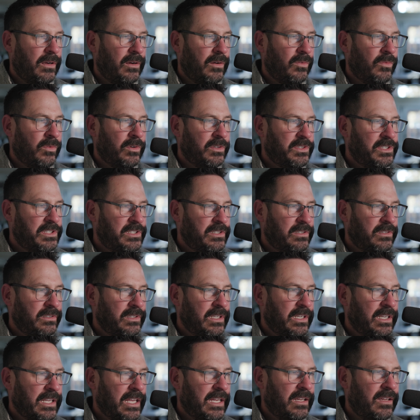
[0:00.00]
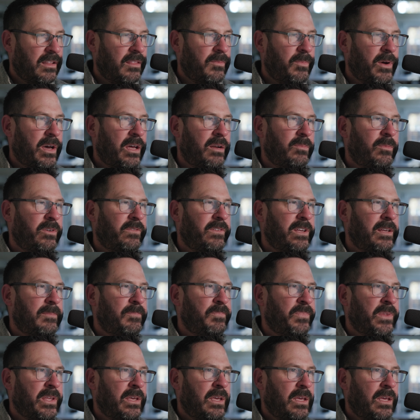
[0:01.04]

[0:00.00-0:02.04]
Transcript: we're still going to get to the bottom of it.